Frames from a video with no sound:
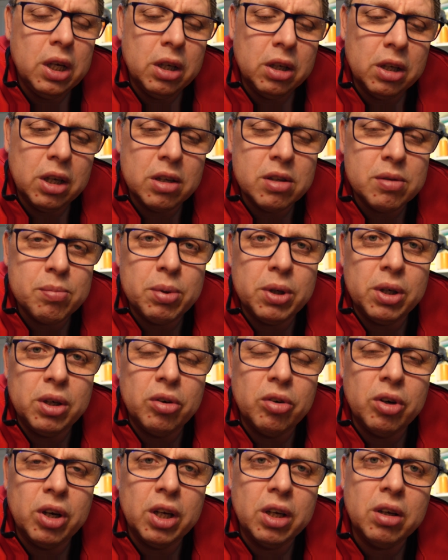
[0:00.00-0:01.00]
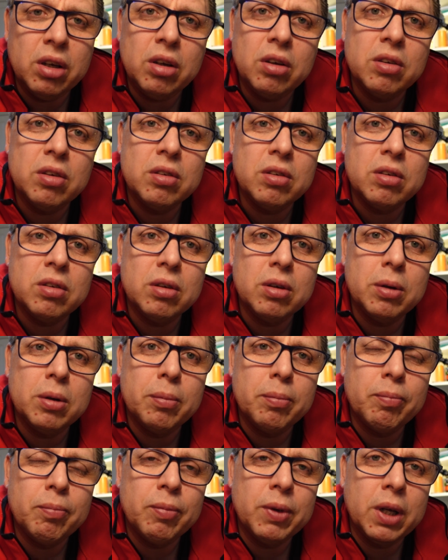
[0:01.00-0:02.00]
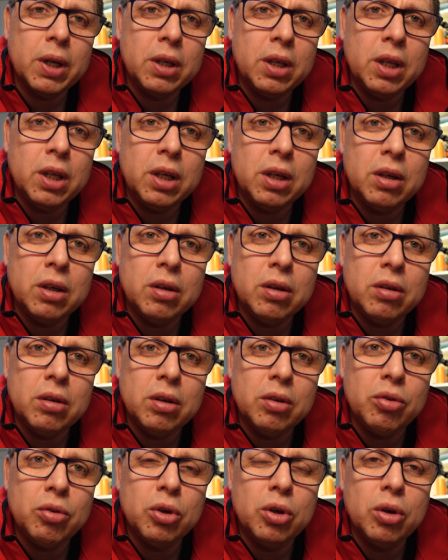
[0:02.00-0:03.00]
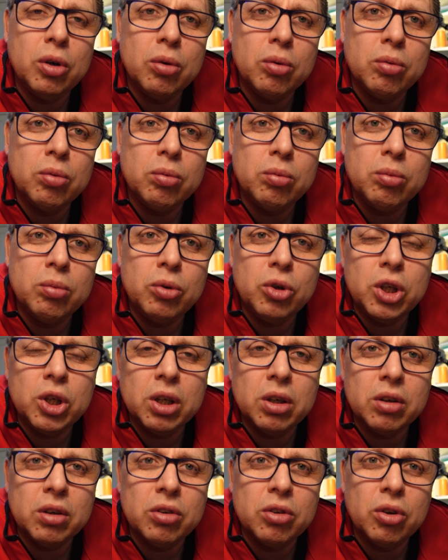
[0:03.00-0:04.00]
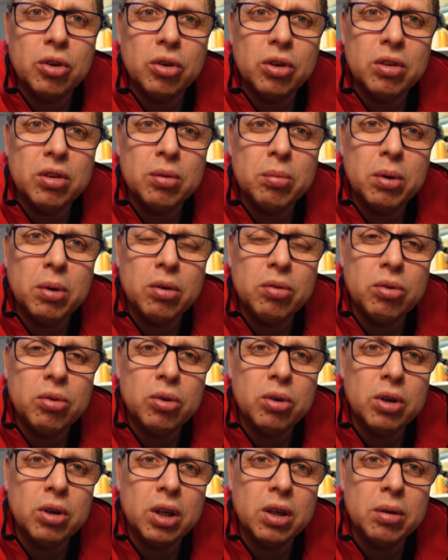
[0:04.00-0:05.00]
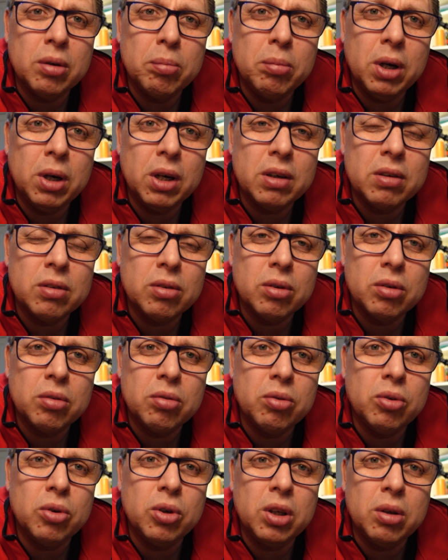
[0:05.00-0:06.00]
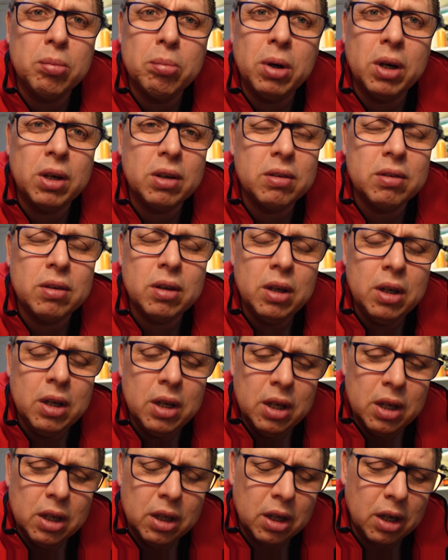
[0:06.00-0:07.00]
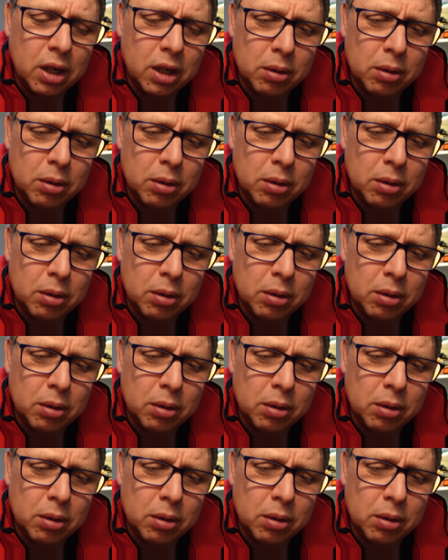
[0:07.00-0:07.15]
That's pretty rare, because I think if you go Shutterstock, it's about $400 or $40, can't